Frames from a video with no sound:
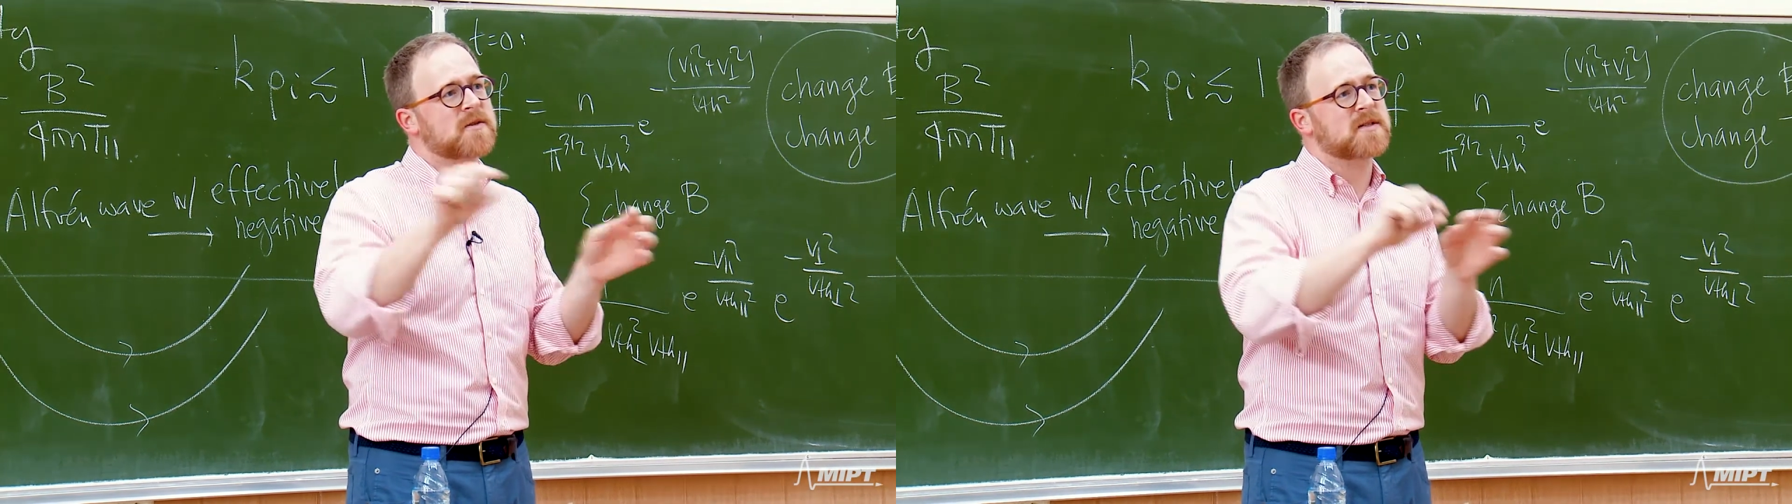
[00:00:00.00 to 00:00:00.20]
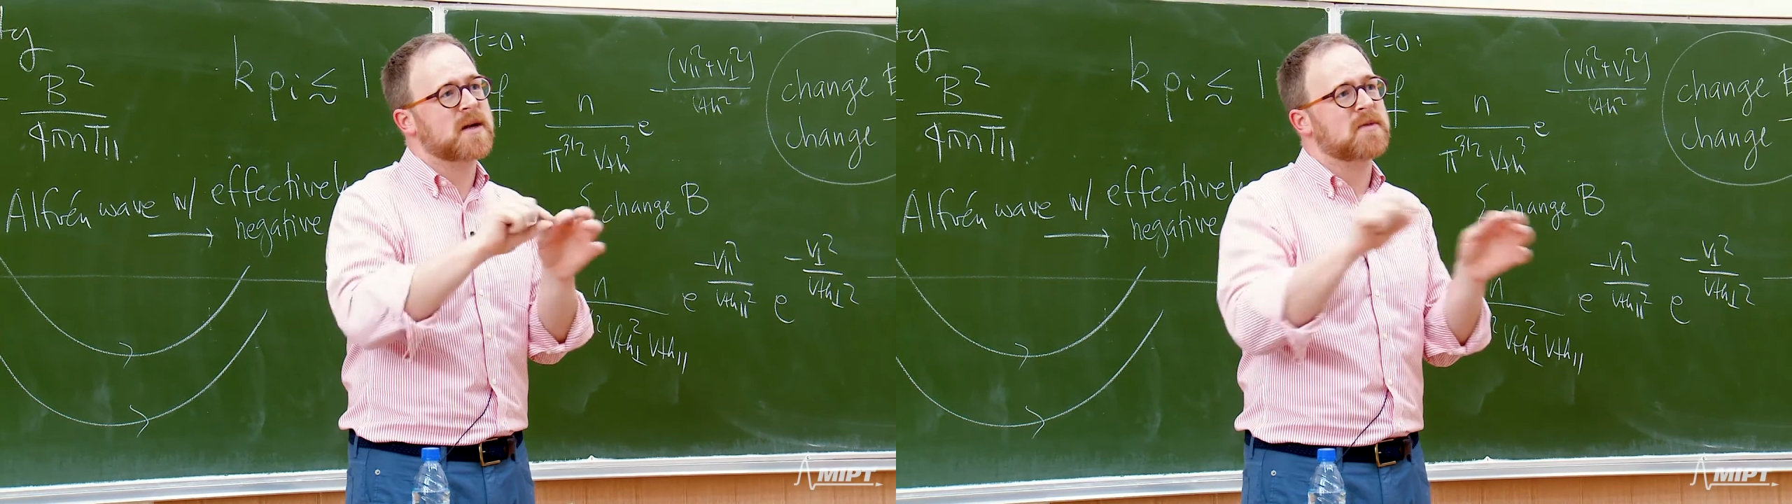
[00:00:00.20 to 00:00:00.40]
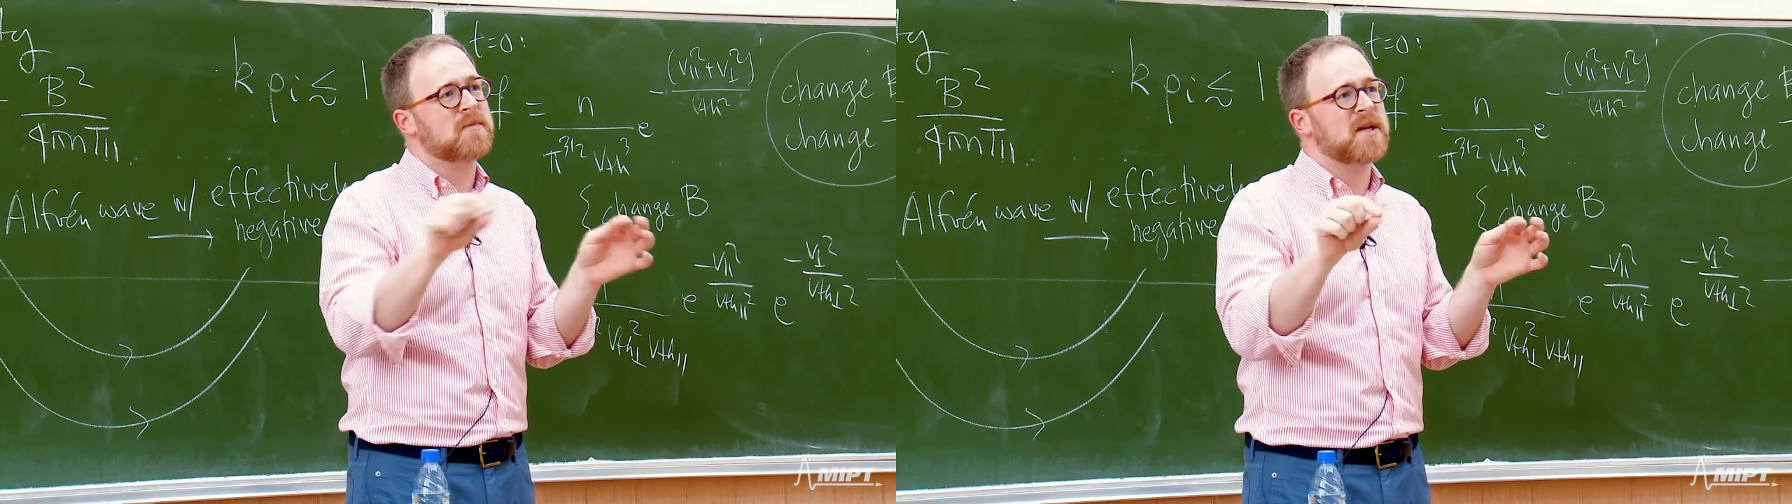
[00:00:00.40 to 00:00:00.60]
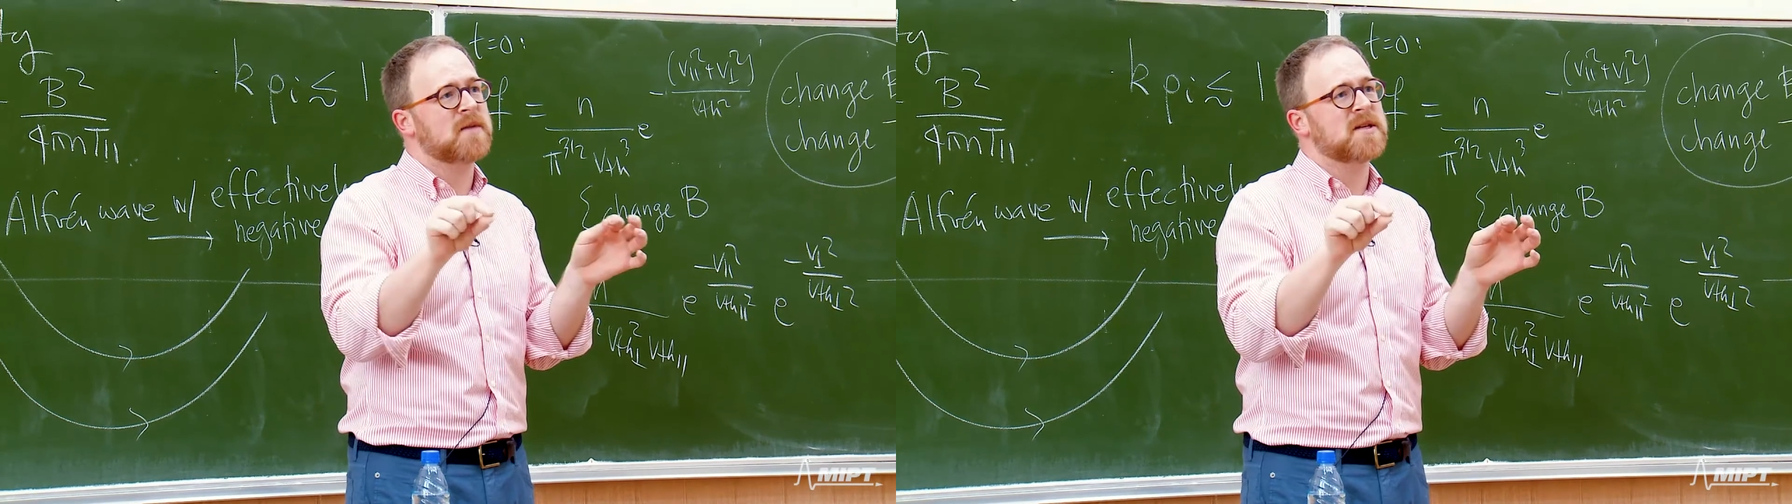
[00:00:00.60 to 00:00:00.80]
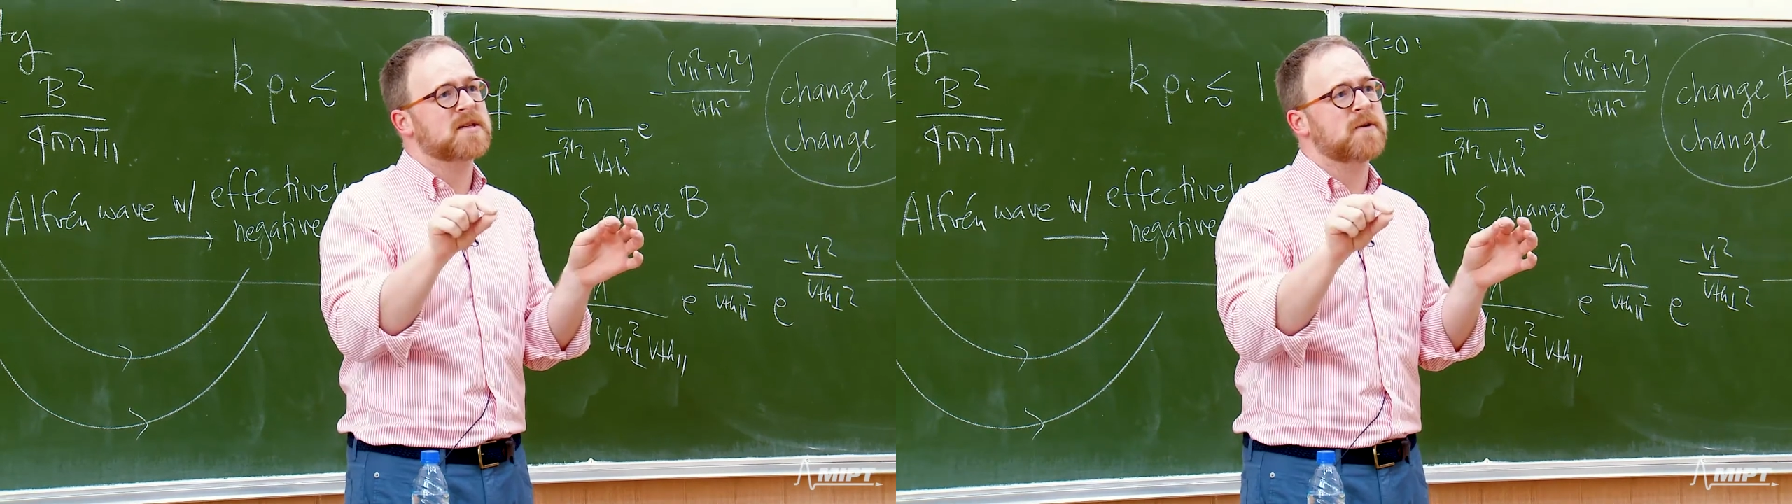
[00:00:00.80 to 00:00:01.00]
on top of the mean to
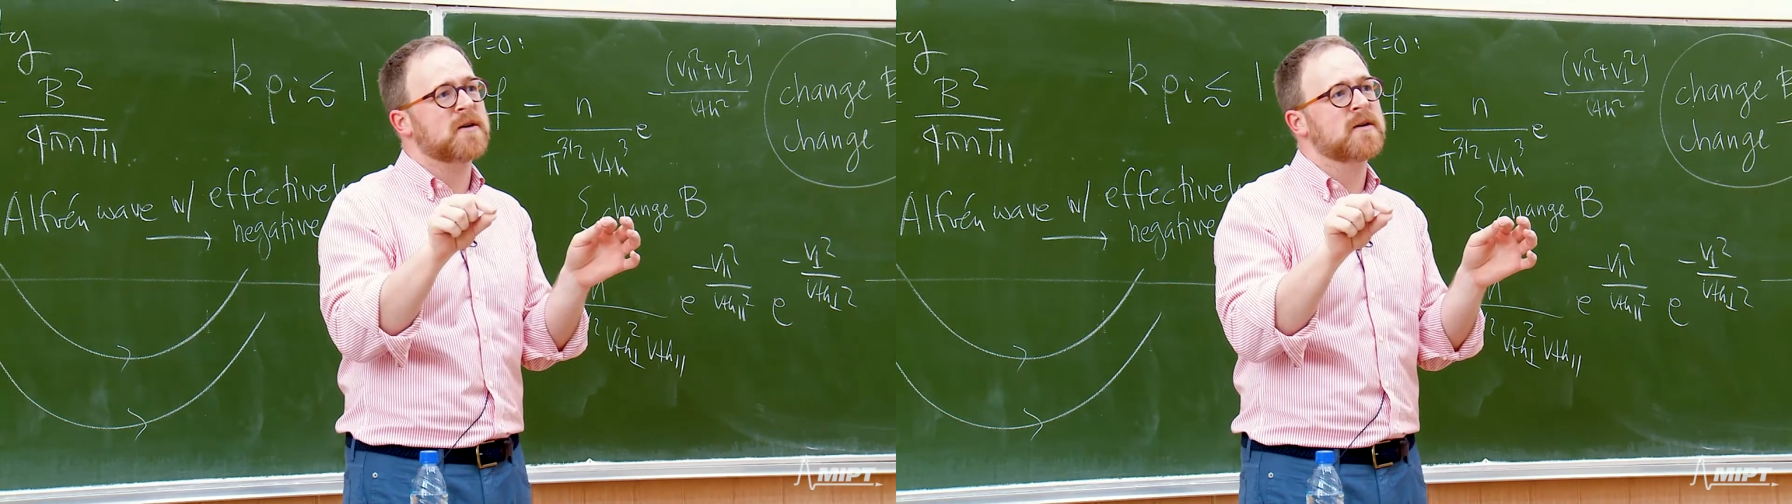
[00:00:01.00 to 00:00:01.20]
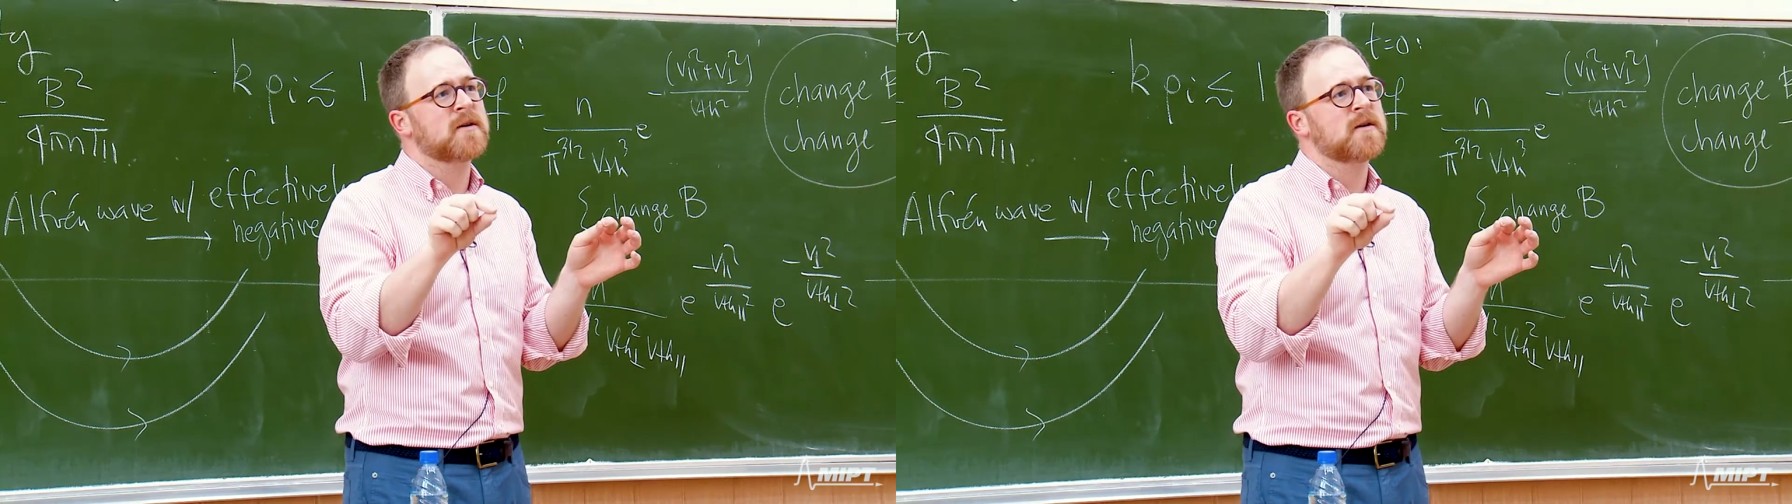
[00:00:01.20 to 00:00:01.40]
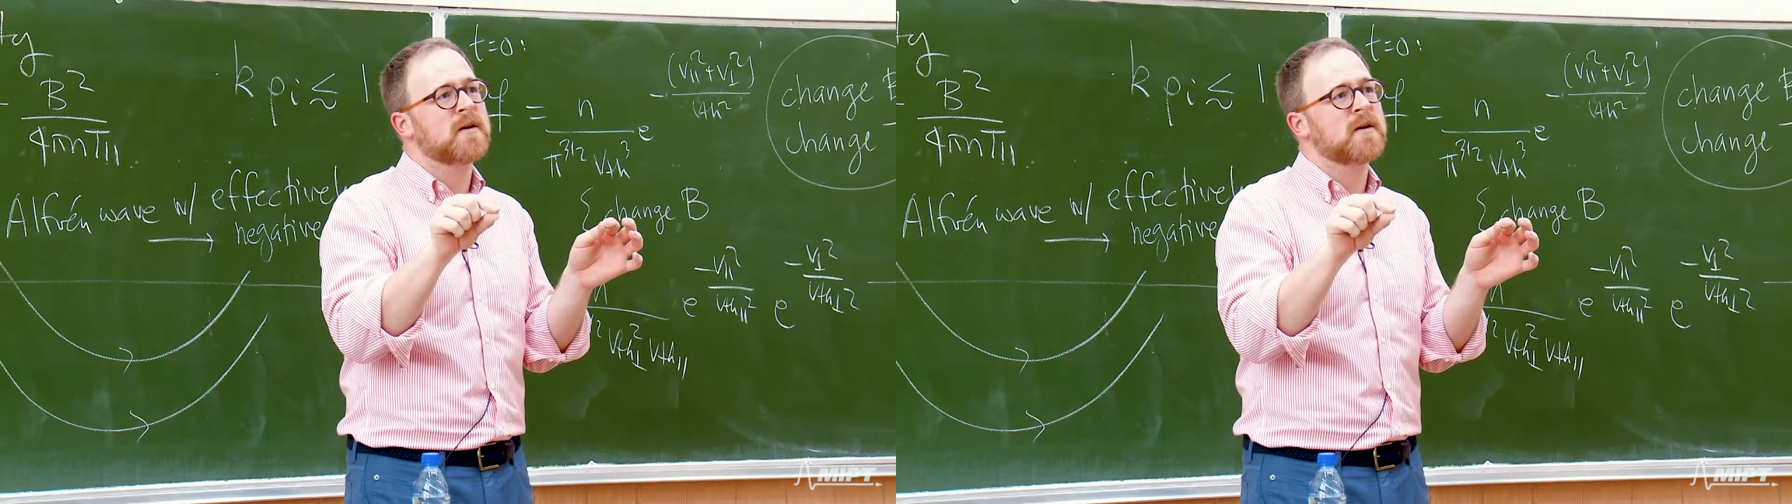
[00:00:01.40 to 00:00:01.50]
be small.